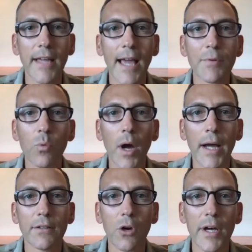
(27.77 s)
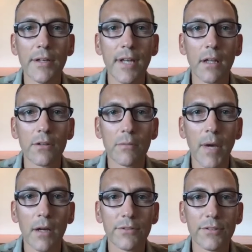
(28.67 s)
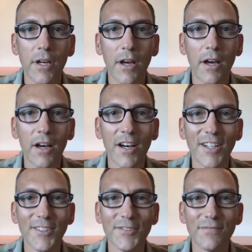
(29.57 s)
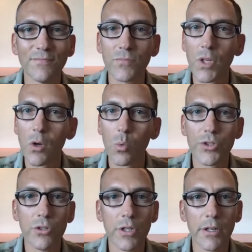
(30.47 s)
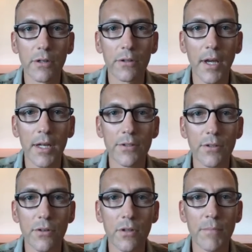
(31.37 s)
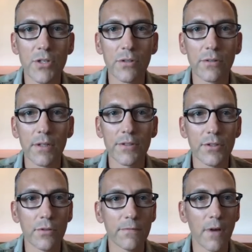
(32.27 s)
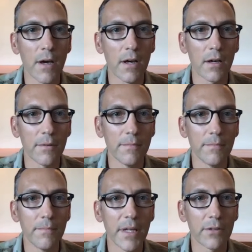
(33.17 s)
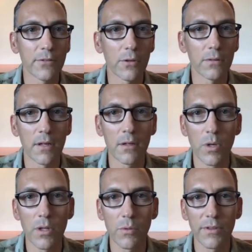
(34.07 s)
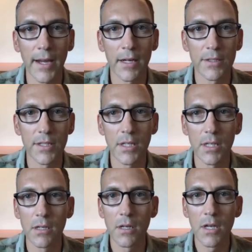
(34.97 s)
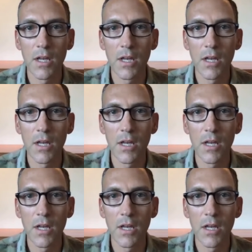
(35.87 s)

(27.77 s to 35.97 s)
Captain White. Go ahead and tell us about what unit you're assigned to, the missions that you've been associated with IRT.